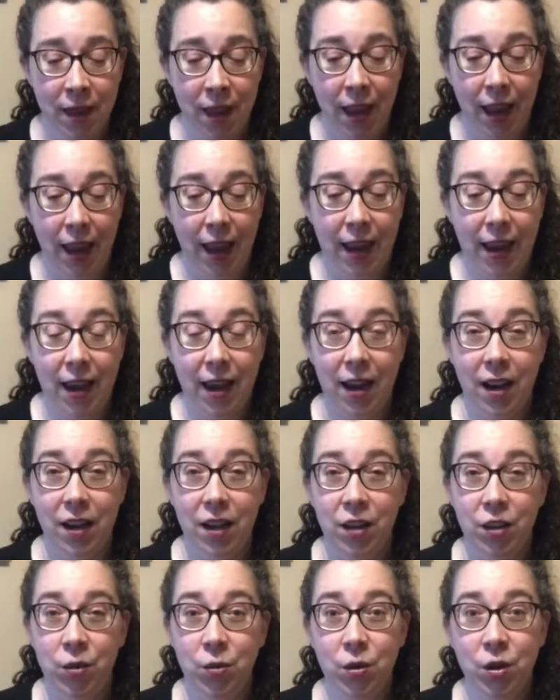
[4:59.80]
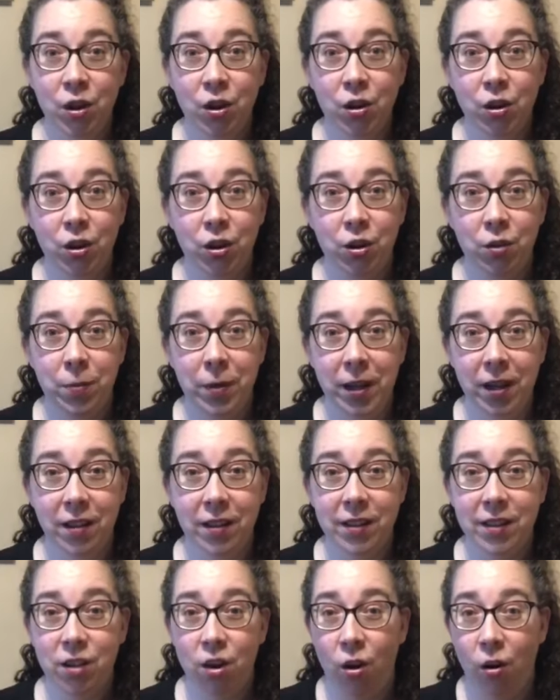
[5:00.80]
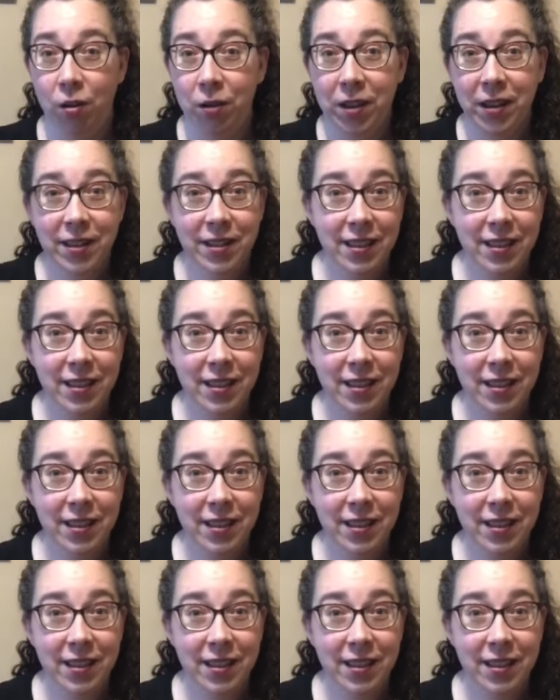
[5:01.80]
and you can cook your meals, all these